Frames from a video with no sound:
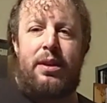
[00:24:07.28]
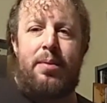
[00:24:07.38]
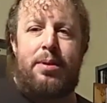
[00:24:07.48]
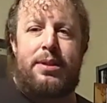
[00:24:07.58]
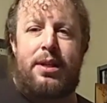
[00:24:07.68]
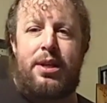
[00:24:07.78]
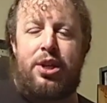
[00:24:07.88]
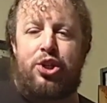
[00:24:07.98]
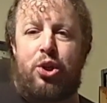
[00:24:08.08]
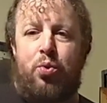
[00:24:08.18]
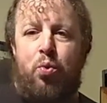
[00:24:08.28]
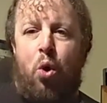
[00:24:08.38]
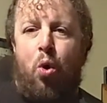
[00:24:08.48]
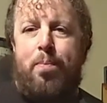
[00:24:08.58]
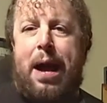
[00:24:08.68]
limited edition
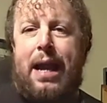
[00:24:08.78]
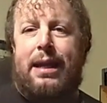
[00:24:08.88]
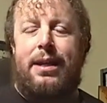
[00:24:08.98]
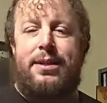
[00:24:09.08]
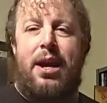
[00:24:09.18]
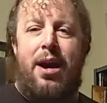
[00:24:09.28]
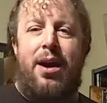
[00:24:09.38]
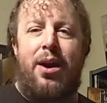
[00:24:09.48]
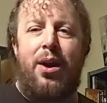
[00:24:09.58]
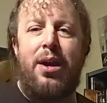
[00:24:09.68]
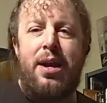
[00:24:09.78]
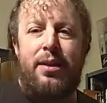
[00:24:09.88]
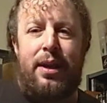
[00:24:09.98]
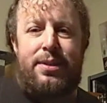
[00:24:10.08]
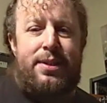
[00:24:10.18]
robot guitar.
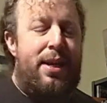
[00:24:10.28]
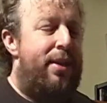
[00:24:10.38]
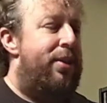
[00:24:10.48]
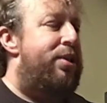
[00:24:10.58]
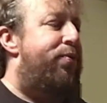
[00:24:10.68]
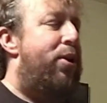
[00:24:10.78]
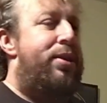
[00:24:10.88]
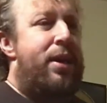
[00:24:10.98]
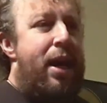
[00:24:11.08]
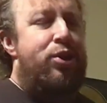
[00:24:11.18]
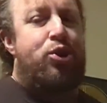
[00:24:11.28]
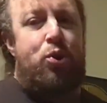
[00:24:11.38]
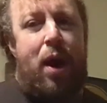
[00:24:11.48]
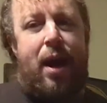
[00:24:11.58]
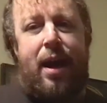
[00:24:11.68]
Let's take this for a test
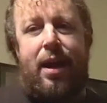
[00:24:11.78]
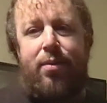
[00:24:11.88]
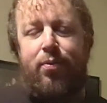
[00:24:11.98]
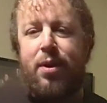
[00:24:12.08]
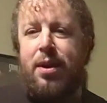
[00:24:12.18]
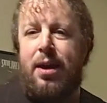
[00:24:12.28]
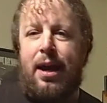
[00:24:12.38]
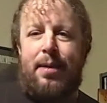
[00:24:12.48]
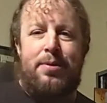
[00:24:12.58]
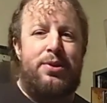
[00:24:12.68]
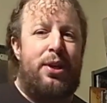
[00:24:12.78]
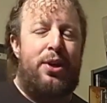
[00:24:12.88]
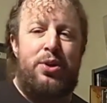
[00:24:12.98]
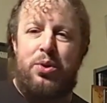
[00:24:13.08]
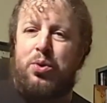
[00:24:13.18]
drive. I'm just going
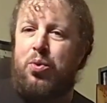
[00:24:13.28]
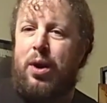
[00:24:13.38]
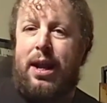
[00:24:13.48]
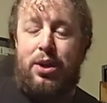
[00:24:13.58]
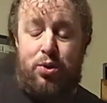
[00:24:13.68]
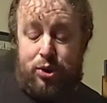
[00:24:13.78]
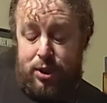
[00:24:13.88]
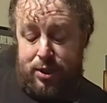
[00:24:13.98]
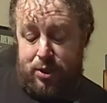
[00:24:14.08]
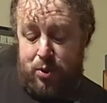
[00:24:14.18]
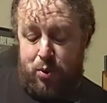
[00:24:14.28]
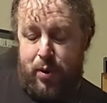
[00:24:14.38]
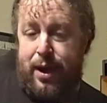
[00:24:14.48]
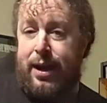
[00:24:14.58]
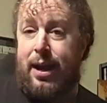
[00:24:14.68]
to do what I usually
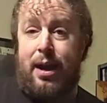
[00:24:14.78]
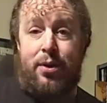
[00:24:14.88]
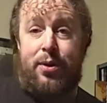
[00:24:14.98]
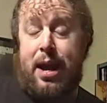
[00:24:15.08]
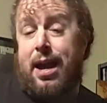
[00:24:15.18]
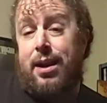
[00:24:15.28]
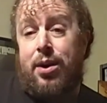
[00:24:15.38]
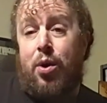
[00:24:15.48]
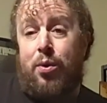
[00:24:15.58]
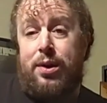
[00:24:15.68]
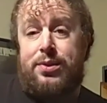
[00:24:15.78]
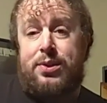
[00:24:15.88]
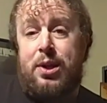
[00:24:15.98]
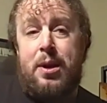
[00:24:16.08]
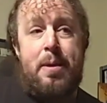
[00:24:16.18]
do, and you'll kind of
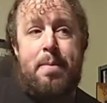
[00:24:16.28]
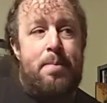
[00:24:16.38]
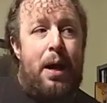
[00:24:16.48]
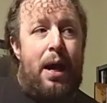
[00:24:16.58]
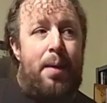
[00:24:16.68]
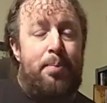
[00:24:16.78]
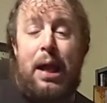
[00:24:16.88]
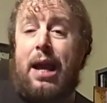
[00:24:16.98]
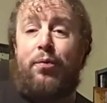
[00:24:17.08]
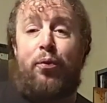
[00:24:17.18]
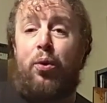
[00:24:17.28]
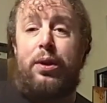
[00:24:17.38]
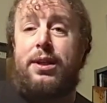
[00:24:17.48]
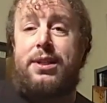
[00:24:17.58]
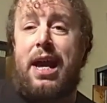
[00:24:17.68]
notice
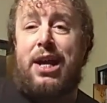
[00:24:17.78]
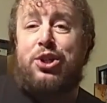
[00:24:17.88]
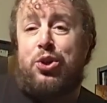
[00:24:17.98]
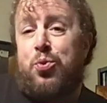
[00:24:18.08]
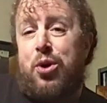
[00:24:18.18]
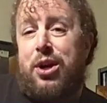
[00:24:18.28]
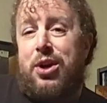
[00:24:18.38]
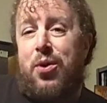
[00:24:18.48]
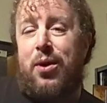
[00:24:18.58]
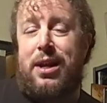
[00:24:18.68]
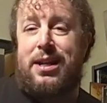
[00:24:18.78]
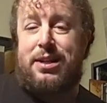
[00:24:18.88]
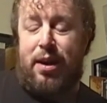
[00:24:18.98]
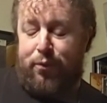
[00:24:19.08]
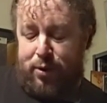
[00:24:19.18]
blindfolded test. You wouldn't know any
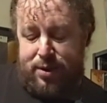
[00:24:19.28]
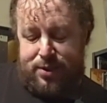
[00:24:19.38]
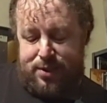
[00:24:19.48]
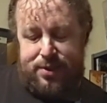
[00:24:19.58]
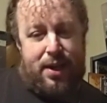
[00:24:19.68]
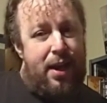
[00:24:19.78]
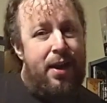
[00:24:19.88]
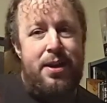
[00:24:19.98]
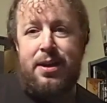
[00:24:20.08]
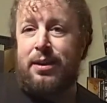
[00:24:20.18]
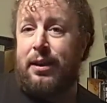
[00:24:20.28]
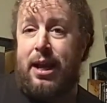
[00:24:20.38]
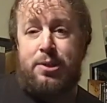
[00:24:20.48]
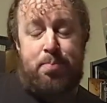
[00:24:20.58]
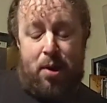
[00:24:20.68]
difference. It's a
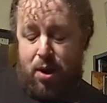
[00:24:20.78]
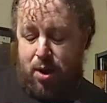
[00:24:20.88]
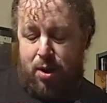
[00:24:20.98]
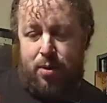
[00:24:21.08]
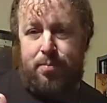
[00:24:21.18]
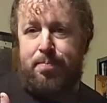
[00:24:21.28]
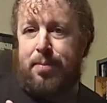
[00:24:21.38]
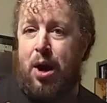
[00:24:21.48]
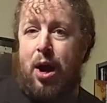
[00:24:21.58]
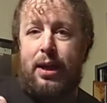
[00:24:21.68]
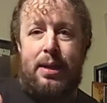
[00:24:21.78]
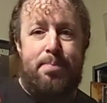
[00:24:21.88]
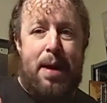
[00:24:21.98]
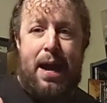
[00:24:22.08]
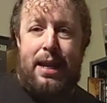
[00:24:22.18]
Les Paul, mahogany
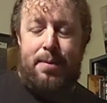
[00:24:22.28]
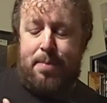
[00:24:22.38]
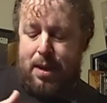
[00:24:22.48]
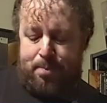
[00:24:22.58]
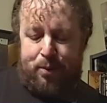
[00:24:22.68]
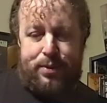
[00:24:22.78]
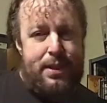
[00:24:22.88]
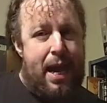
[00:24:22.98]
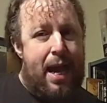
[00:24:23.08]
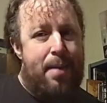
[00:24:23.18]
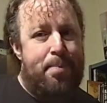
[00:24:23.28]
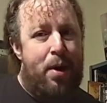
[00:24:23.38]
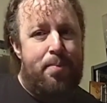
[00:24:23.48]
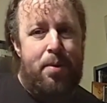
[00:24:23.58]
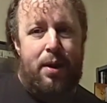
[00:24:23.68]
body, maple top,
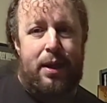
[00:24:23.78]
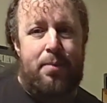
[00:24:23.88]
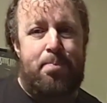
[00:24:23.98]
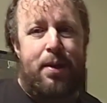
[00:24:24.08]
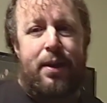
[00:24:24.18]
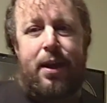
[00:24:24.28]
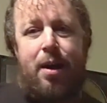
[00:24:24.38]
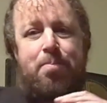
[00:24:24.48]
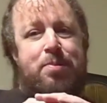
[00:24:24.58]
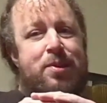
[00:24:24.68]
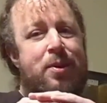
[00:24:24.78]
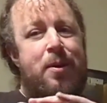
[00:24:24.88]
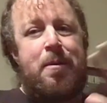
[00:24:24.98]
humbucking pickups.